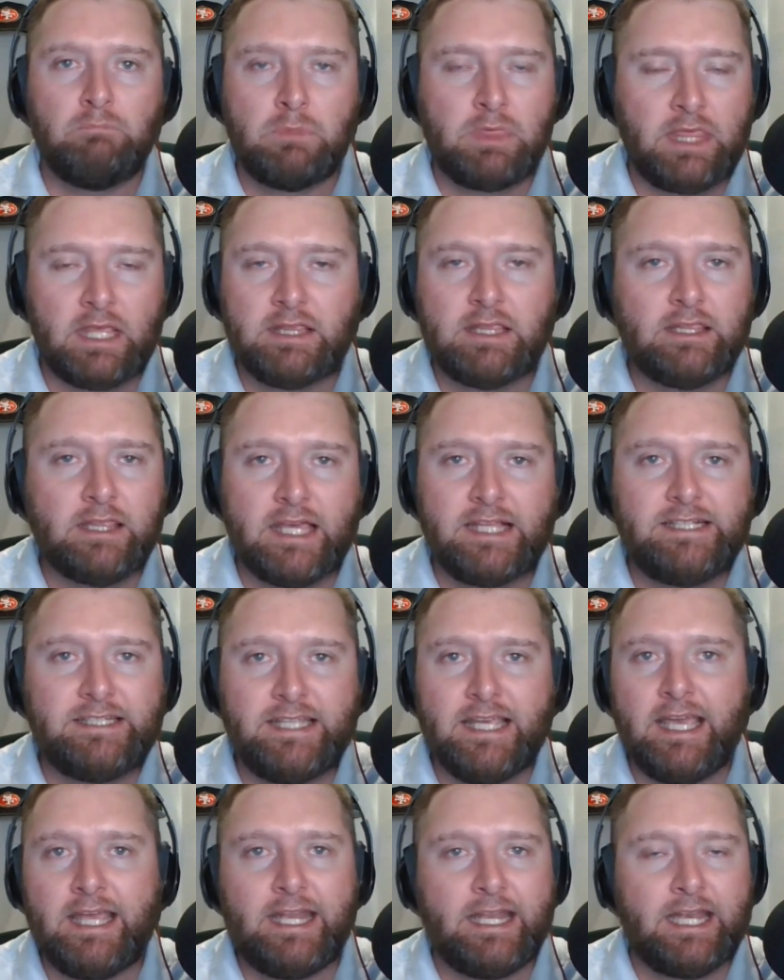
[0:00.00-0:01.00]
thing that they
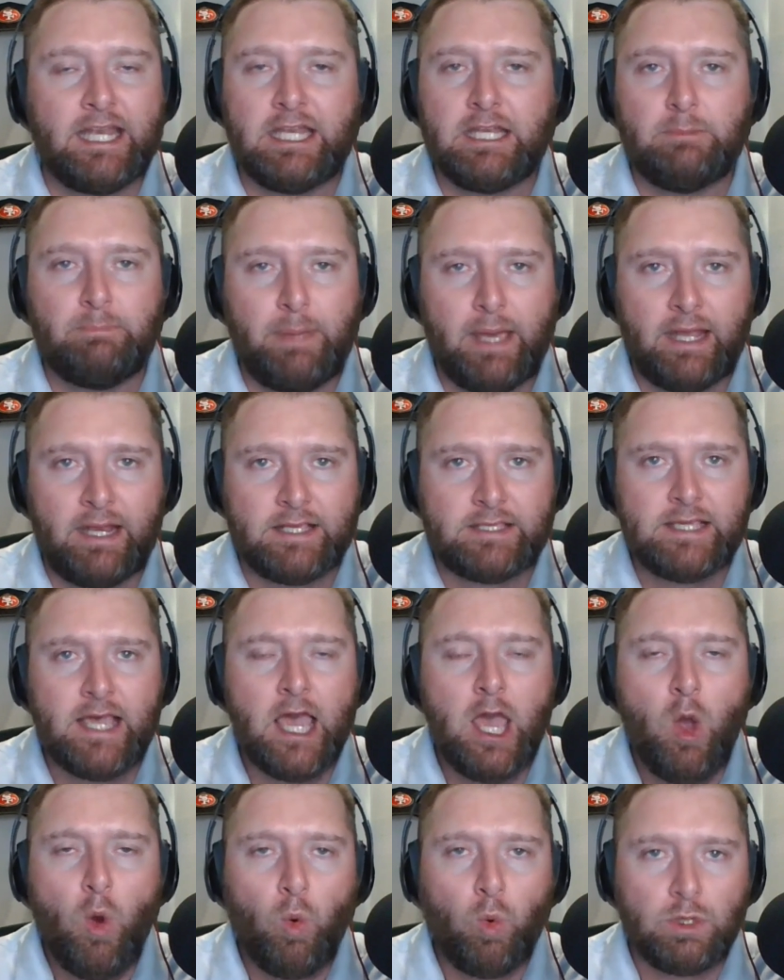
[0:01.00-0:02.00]
did in independence
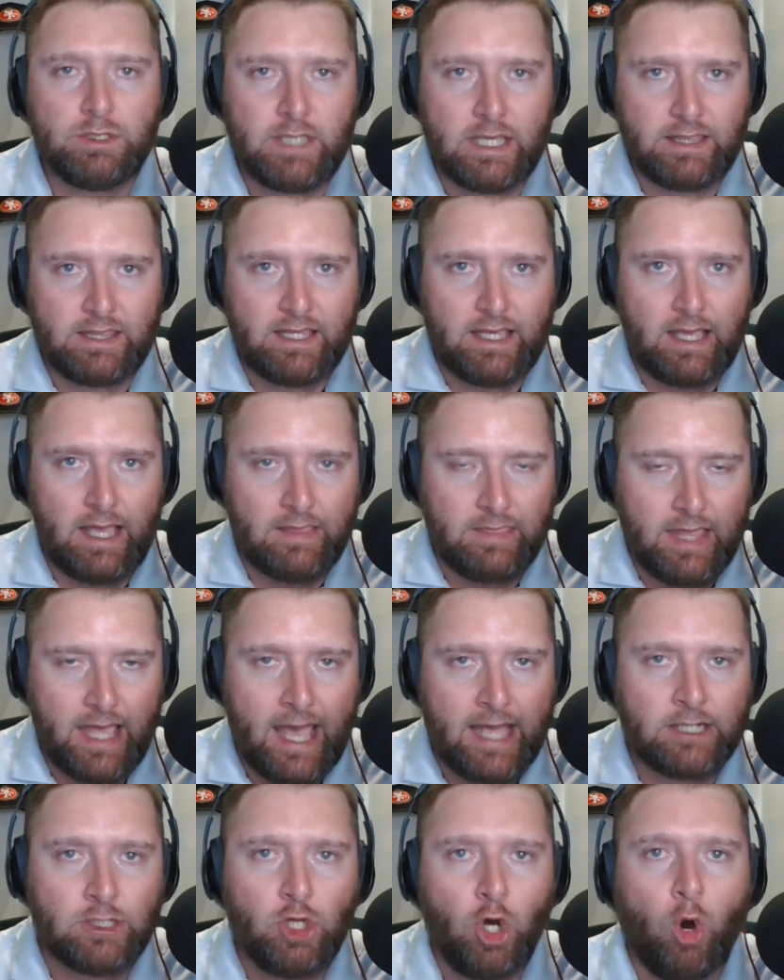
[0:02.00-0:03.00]
was that the the
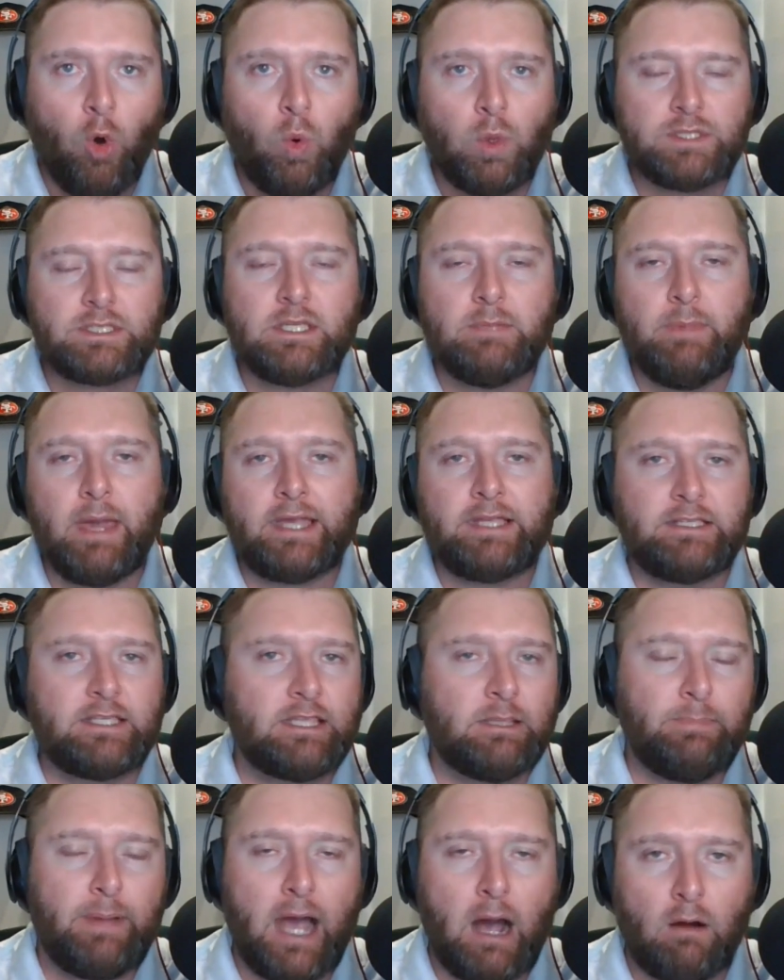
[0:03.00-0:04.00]
end goal was to make it
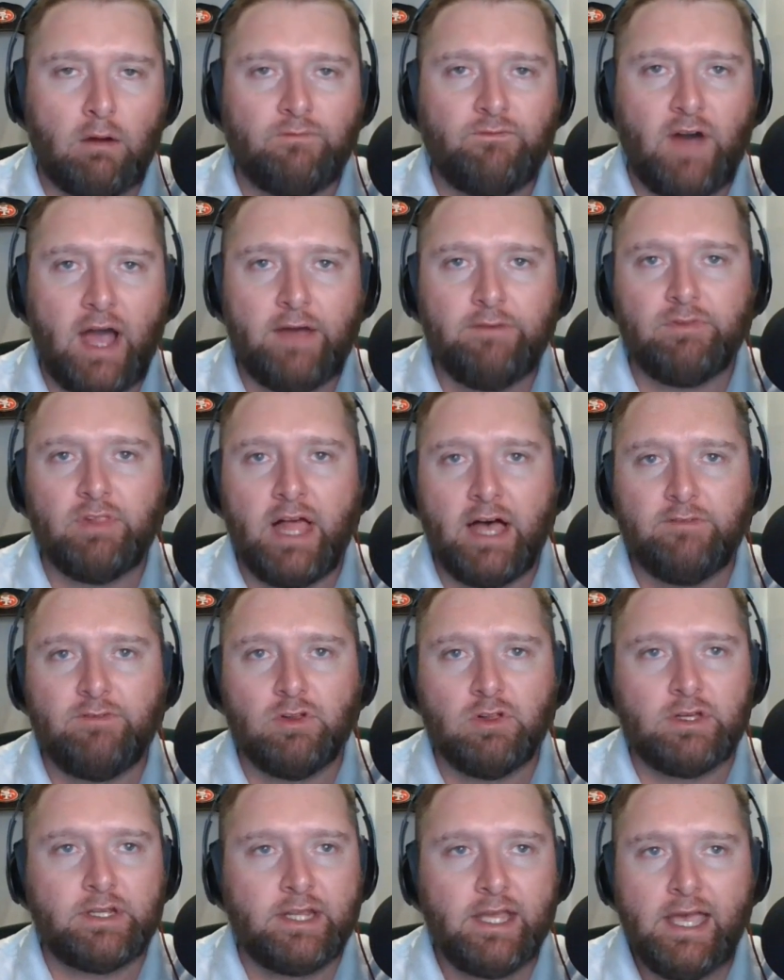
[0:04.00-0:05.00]
to the power five
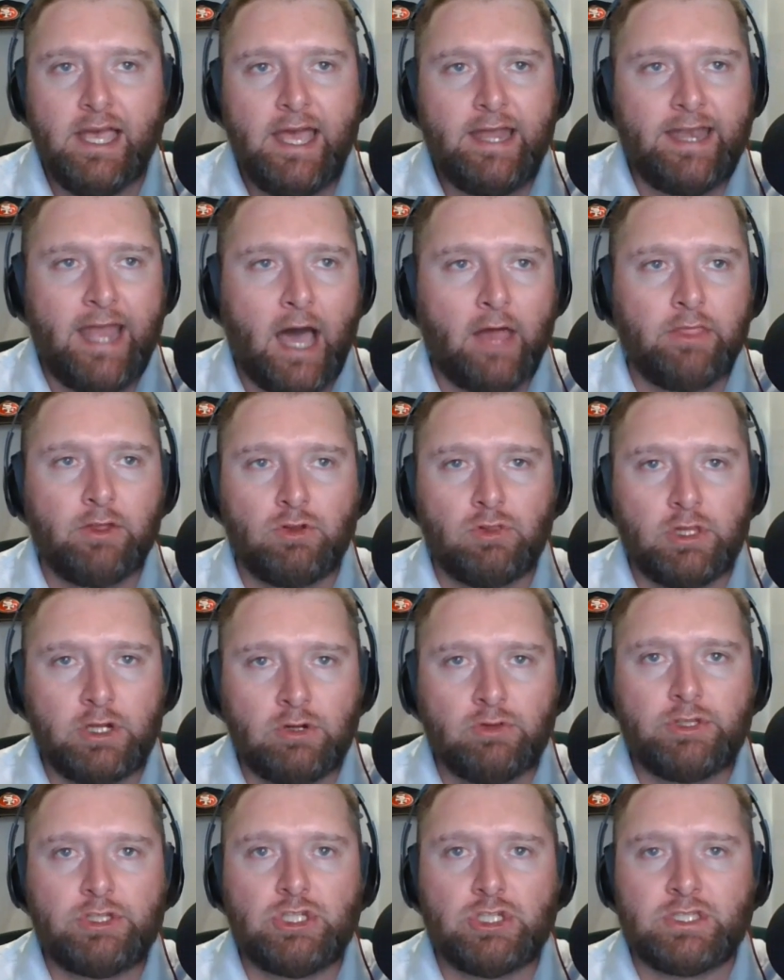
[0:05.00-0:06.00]
level and now they're
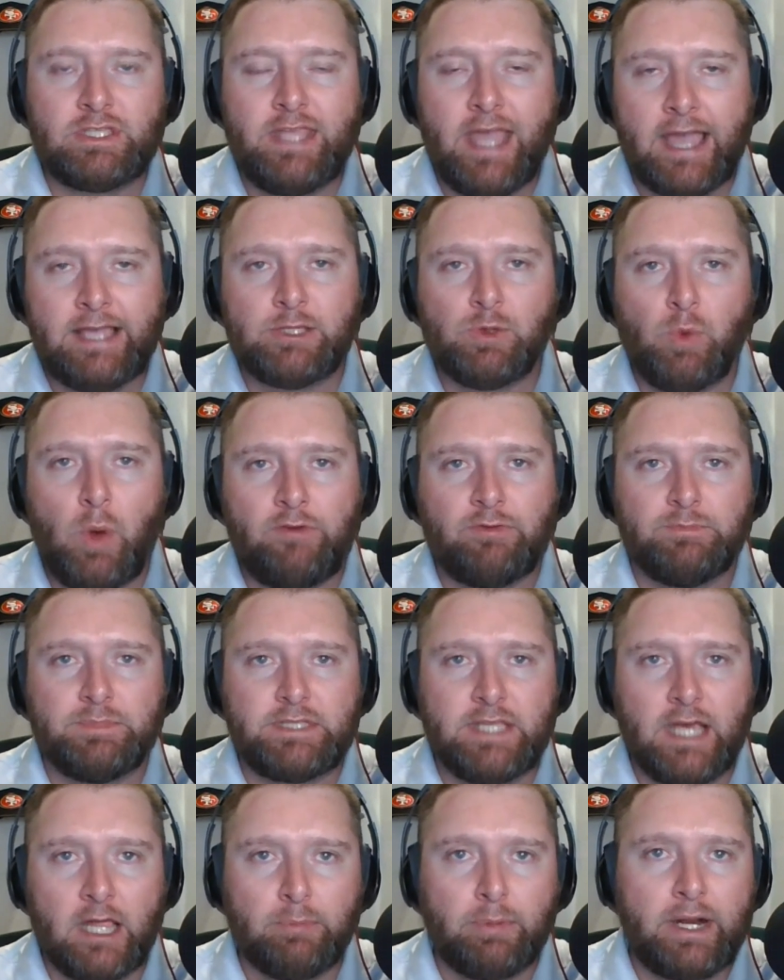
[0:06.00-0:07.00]
literally just days away from
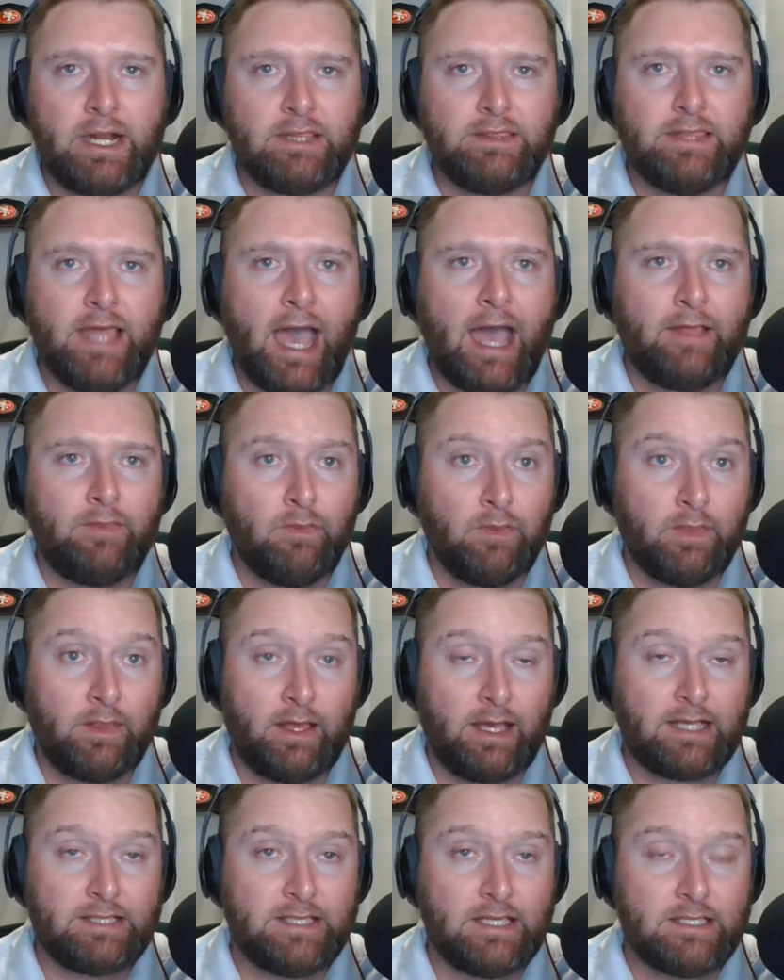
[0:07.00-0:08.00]
celebrating that and
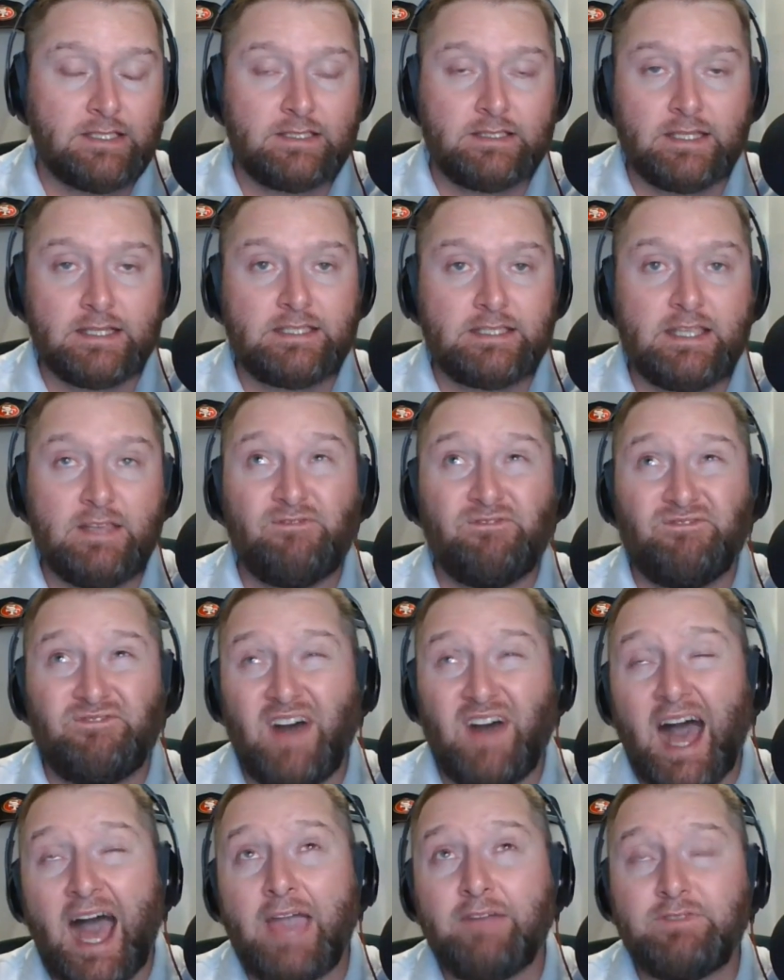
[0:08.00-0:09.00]
like i said
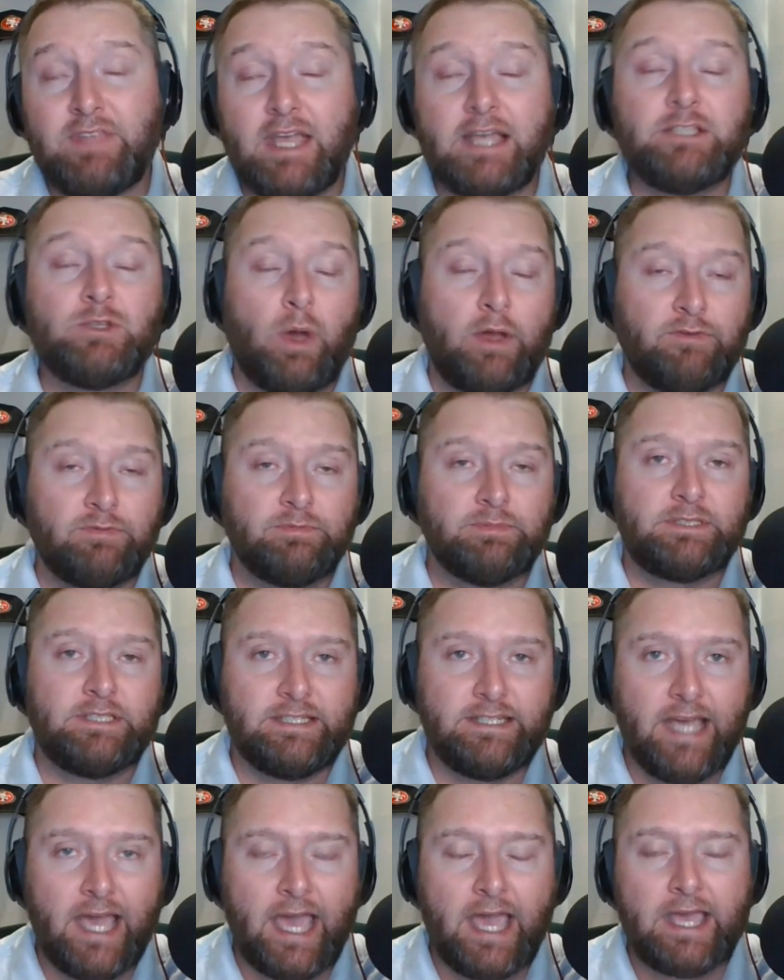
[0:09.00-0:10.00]
65 days away from
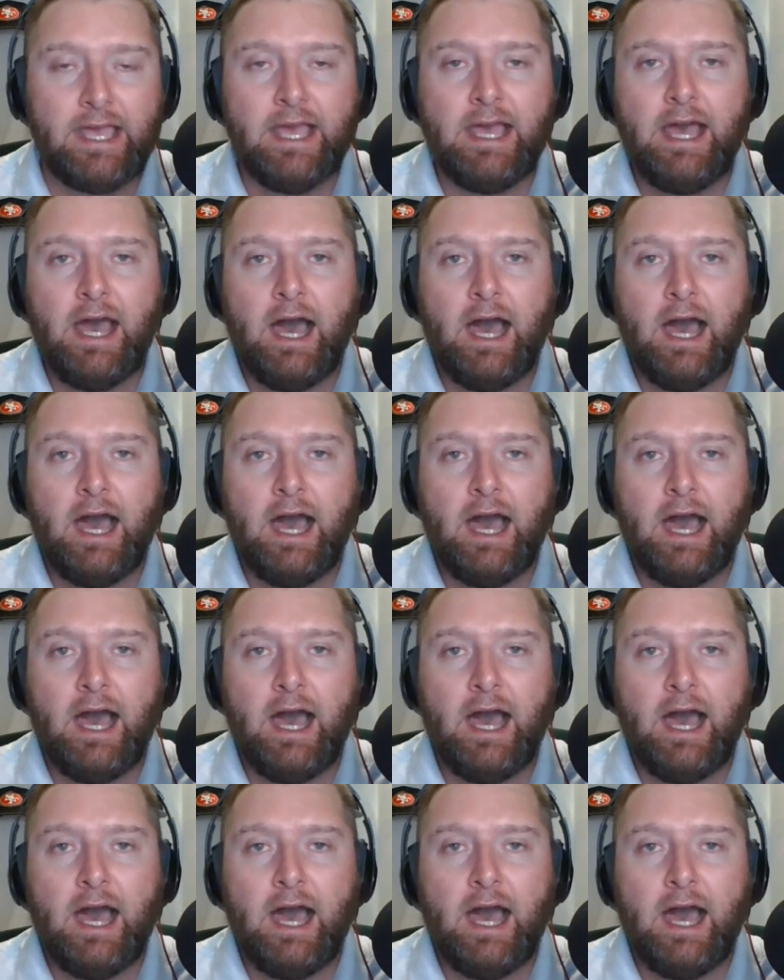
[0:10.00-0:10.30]
today